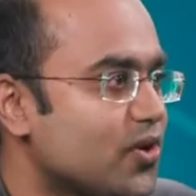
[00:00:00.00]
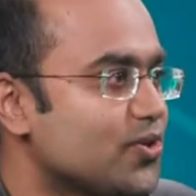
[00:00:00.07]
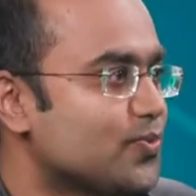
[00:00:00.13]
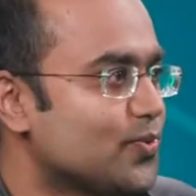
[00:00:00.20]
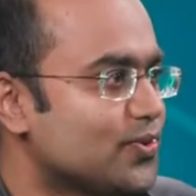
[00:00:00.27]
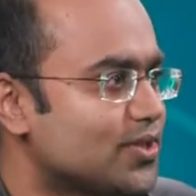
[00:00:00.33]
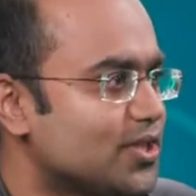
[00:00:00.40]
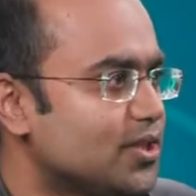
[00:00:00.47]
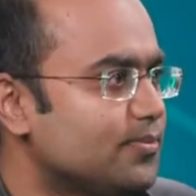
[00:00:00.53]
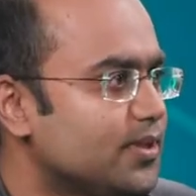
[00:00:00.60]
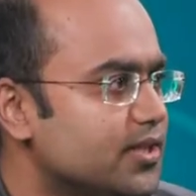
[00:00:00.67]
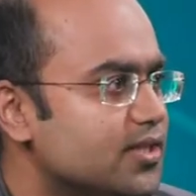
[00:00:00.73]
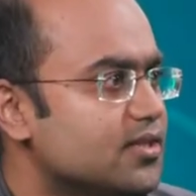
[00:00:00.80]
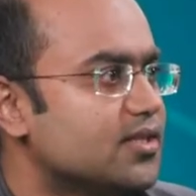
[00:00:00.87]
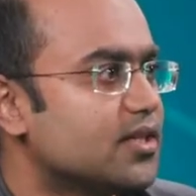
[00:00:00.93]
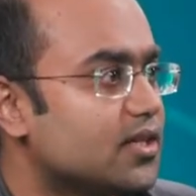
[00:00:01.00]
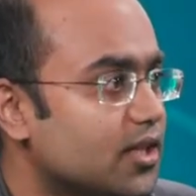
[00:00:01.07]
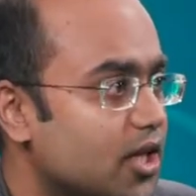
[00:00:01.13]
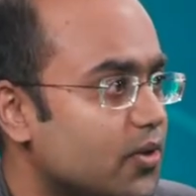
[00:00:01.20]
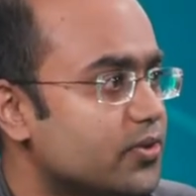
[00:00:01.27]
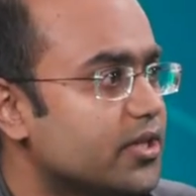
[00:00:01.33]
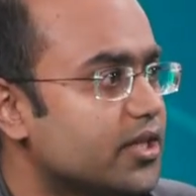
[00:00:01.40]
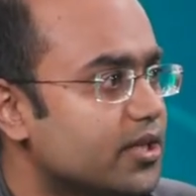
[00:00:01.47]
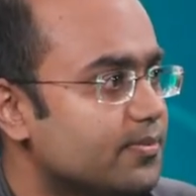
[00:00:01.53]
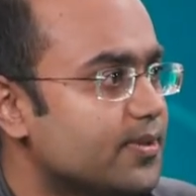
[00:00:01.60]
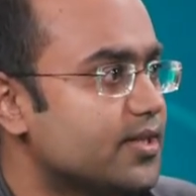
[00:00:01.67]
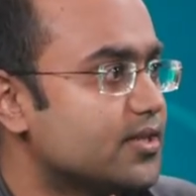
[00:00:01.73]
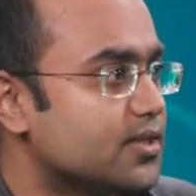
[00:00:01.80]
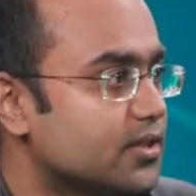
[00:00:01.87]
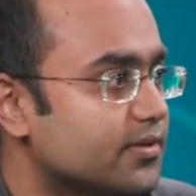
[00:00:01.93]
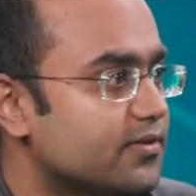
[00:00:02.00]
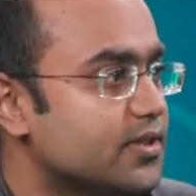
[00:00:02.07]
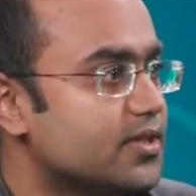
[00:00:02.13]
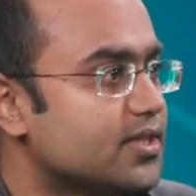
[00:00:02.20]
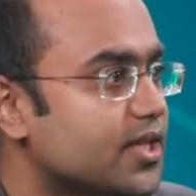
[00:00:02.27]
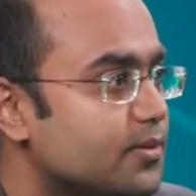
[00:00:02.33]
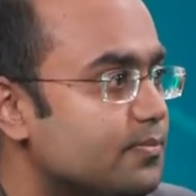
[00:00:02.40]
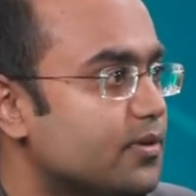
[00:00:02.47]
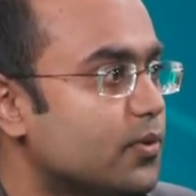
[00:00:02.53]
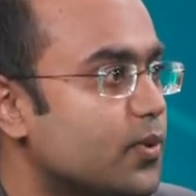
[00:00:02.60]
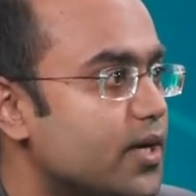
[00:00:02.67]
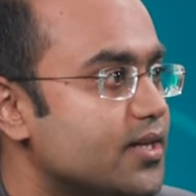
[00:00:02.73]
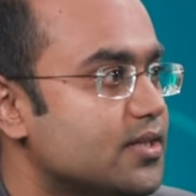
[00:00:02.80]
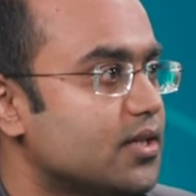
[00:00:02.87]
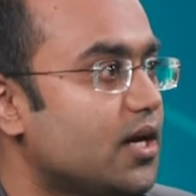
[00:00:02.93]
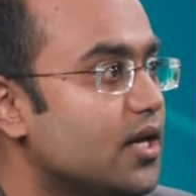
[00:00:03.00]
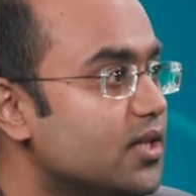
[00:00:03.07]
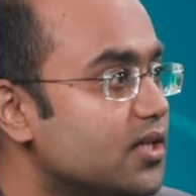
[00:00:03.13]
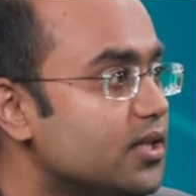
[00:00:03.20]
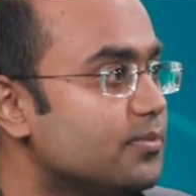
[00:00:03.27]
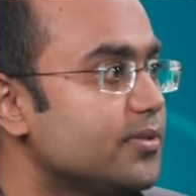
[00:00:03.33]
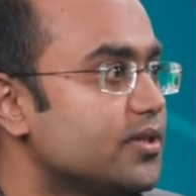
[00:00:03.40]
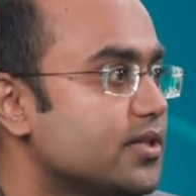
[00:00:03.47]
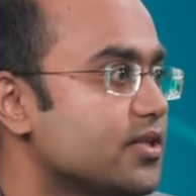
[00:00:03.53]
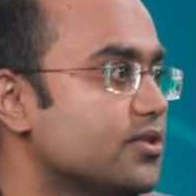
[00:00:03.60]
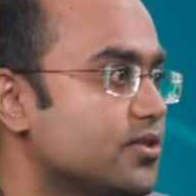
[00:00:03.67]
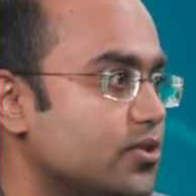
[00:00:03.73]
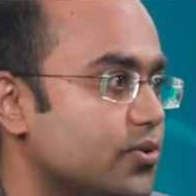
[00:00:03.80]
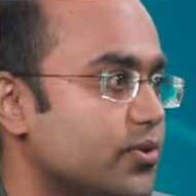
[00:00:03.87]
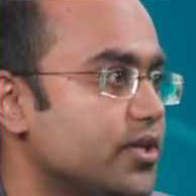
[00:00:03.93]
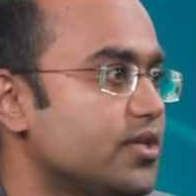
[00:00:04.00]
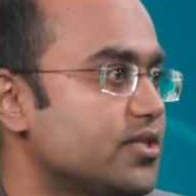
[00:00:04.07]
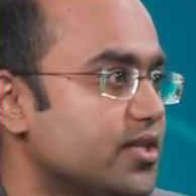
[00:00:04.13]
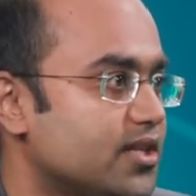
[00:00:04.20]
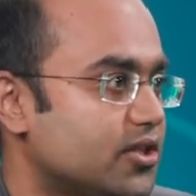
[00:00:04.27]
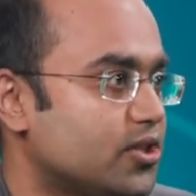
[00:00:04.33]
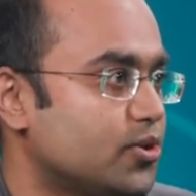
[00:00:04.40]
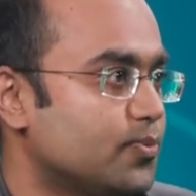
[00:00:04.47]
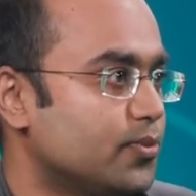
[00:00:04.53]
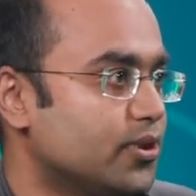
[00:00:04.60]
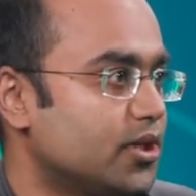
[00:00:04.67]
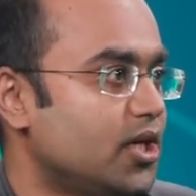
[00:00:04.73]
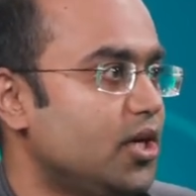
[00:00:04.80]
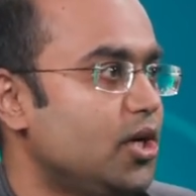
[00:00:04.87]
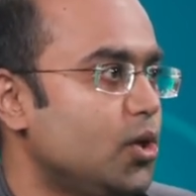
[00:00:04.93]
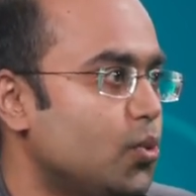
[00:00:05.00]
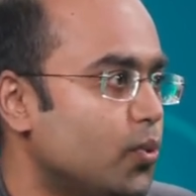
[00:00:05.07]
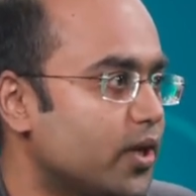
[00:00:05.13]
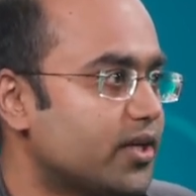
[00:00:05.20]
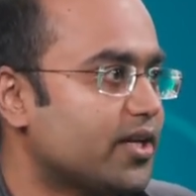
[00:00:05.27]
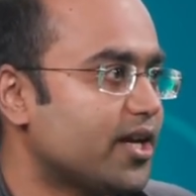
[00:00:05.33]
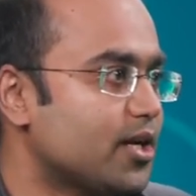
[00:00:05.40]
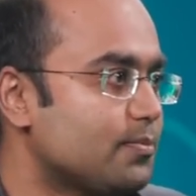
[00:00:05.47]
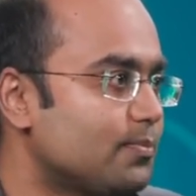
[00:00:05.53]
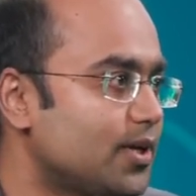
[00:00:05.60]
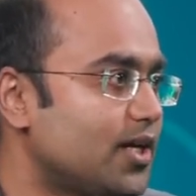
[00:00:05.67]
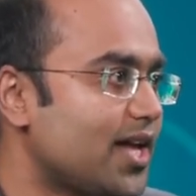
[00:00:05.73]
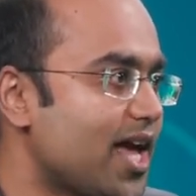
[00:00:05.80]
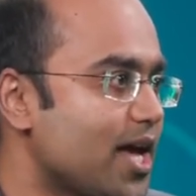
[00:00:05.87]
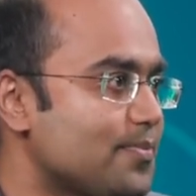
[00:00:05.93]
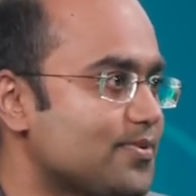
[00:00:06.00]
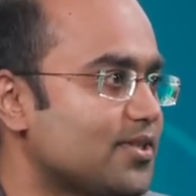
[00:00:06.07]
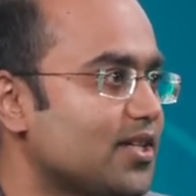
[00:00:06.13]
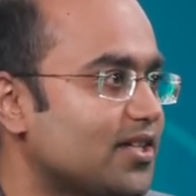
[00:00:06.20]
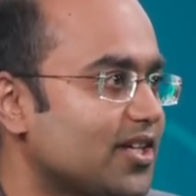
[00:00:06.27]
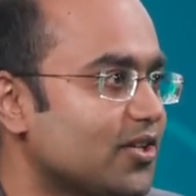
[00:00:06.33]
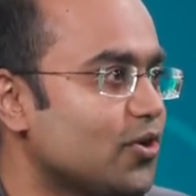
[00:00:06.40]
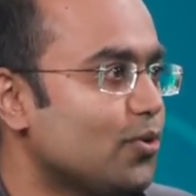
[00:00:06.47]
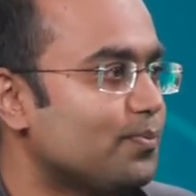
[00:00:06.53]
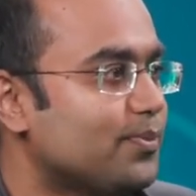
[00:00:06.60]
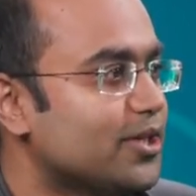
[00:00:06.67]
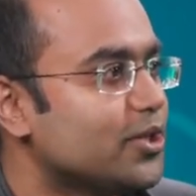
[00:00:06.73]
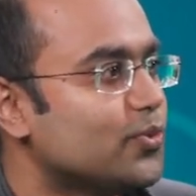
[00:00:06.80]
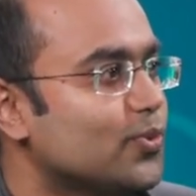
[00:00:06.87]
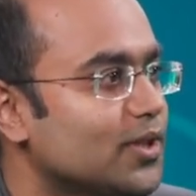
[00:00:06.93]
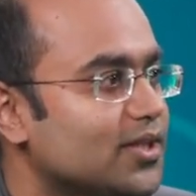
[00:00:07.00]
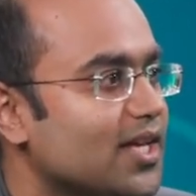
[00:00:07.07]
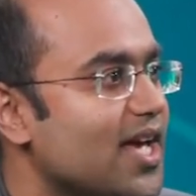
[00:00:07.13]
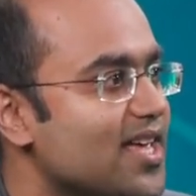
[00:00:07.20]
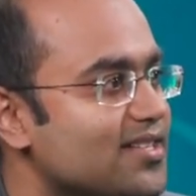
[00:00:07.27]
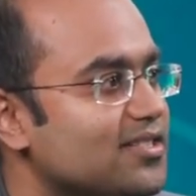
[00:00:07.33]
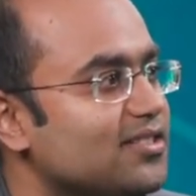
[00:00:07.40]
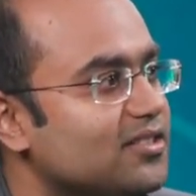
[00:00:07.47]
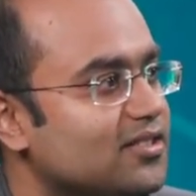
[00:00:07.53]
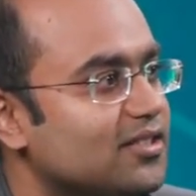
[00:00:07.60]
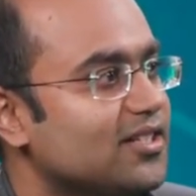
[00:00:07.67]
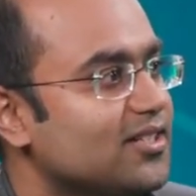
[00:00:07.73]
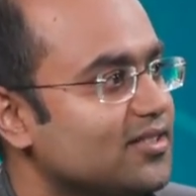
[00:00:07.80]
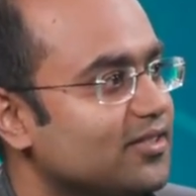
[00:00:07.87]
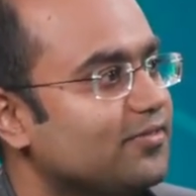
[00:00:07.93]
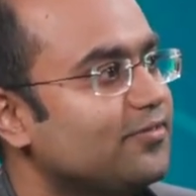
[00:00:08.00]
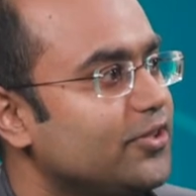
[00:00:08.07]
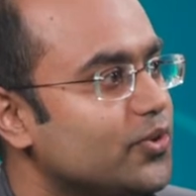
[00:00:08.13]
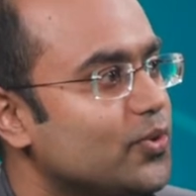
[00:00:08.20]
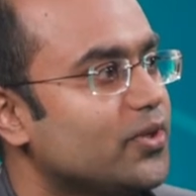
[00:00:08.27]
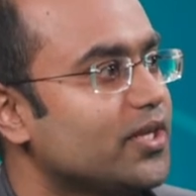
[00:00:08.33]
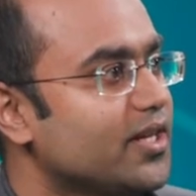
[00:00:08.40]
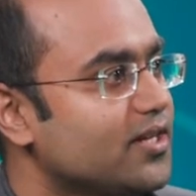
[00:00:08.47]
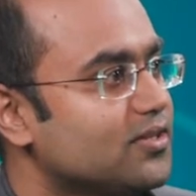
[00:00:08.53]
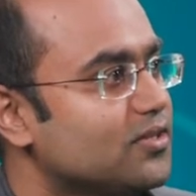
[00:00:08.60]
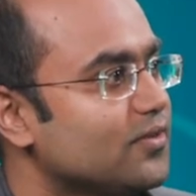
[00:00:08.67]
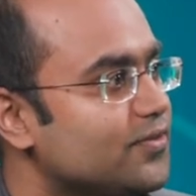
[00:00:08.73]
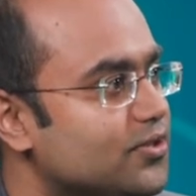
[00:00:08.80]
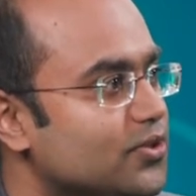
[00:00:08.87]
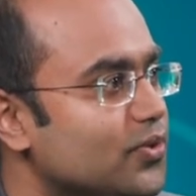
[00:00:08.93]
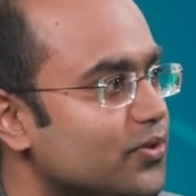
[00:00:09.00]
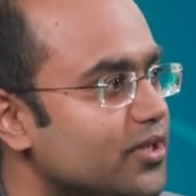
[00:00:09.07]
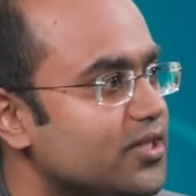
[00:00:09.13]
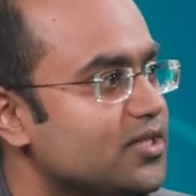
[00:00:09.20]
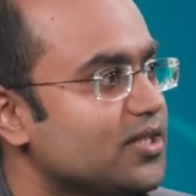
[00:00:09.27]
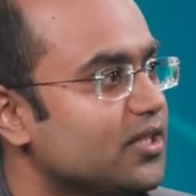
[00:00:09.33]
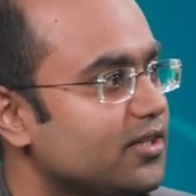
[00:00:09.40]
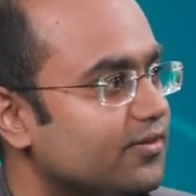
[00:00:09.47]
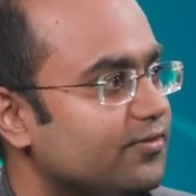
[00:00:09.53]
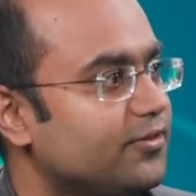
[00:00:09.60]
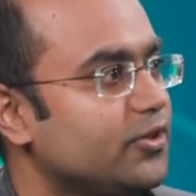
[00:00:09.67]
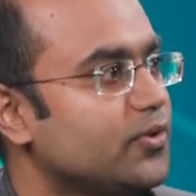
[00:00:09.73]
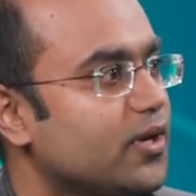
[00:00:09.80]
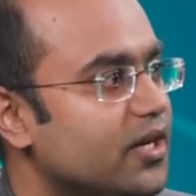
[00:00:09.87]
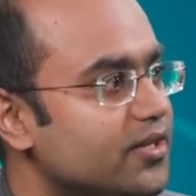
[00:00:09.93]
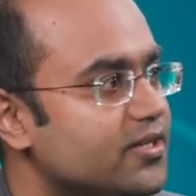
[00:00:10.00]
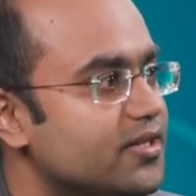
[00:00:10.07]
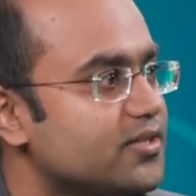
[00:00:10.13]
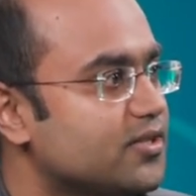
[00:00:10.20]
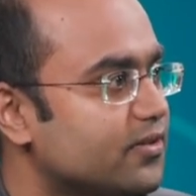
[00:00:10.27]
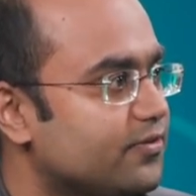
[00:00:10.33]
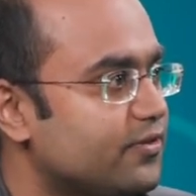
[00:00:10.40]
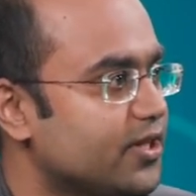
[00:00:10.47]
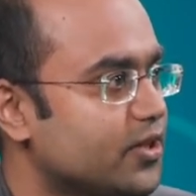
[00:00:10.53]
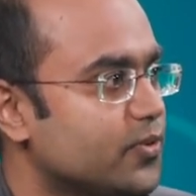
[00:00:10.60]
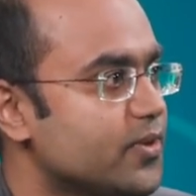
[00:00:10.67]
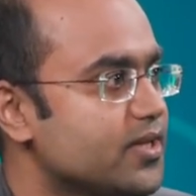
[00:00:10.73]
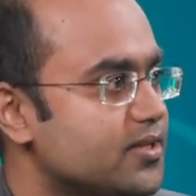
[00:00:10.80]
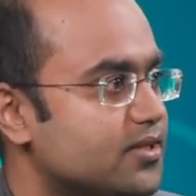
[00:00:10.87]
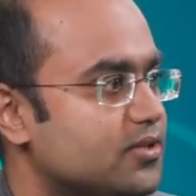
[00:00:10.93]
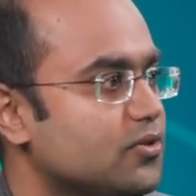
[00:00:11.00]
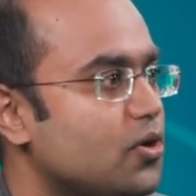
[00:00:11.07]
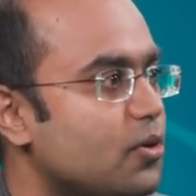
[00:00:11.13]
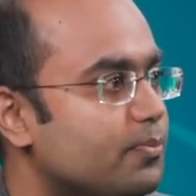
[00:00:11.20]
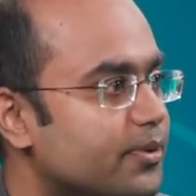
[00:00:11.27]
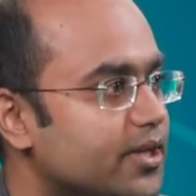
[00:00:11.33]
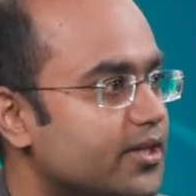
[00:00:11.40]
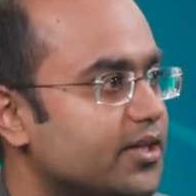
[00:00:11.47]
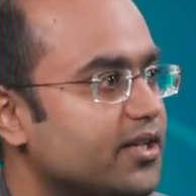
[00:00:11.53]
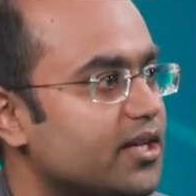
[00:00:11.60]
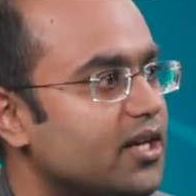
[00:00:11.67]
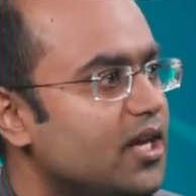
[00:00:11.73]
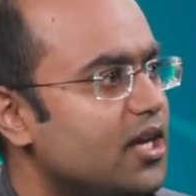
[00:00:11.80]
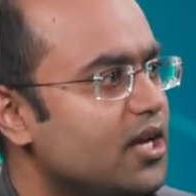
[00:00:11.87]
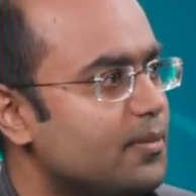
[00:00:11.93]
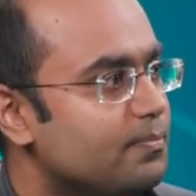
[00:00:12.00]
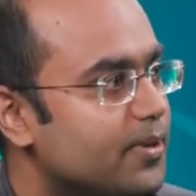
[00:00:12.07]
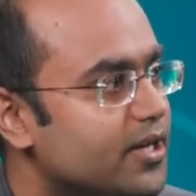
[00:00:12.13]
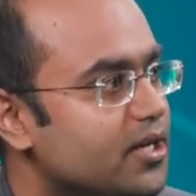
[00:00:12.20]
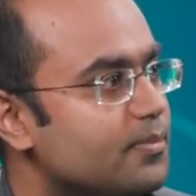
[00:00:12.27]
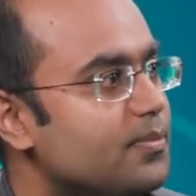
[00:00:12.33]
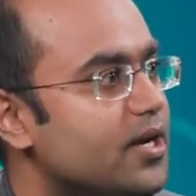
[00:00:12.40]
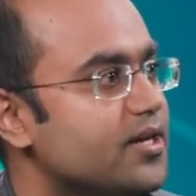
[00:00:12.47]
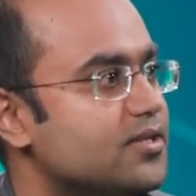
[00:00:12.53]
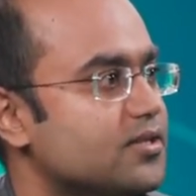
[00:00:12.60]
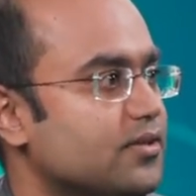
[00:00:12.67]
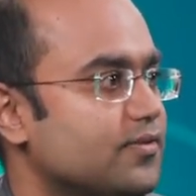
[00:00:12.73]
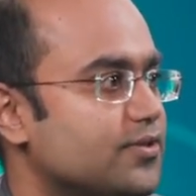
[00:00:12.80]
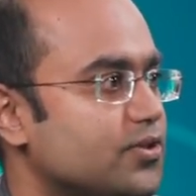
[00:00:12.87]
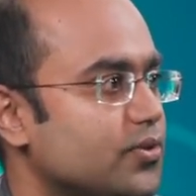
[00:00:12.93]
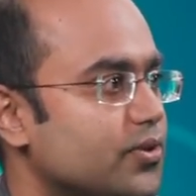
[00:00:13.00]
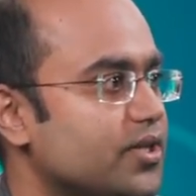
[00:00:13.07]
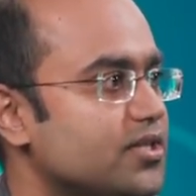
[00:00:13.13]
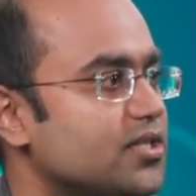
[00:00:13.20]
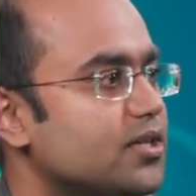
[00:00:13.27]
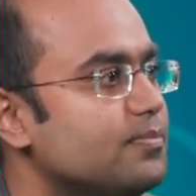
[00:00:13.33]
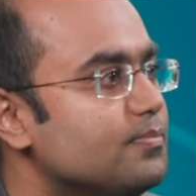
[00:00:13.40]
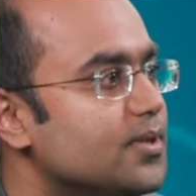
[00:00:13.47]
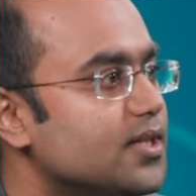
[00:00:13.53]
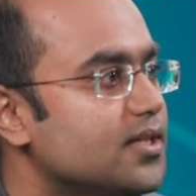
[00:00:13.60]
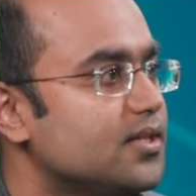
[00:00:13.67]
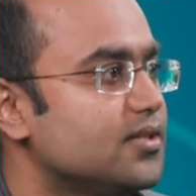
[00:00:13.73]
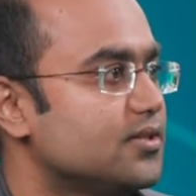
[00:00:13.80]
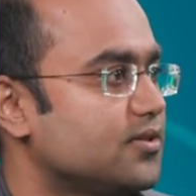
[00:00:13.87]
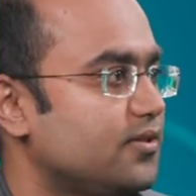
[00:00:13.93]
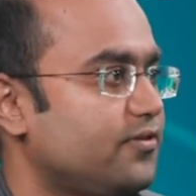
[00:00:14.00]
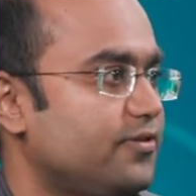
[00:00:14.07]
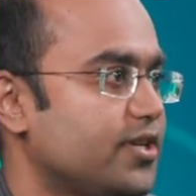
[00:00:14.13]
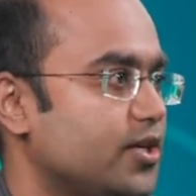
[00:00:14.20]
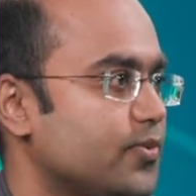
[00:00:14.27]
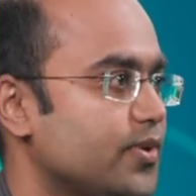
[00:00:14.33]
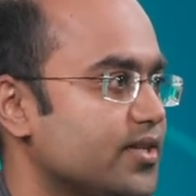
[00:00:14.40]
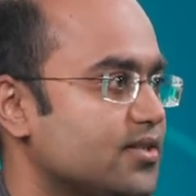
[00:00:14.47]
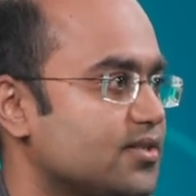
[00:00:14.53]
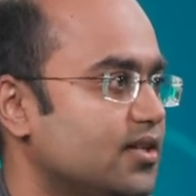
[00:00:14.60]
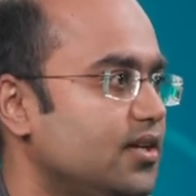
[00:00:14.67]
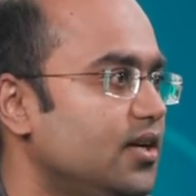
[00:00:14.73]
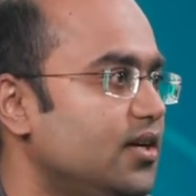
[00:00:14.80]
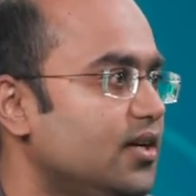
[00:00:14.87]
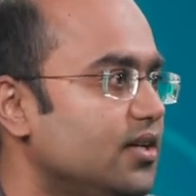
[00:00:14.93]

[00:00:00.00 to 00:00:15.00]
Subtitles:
Cosmos DB is a cloud database service that provides unlimited storage and throughput. One can build apps that can operate with as little as a few gigs of storage and a few hundreds of requests to operating at petabytes of storage and millions of requests.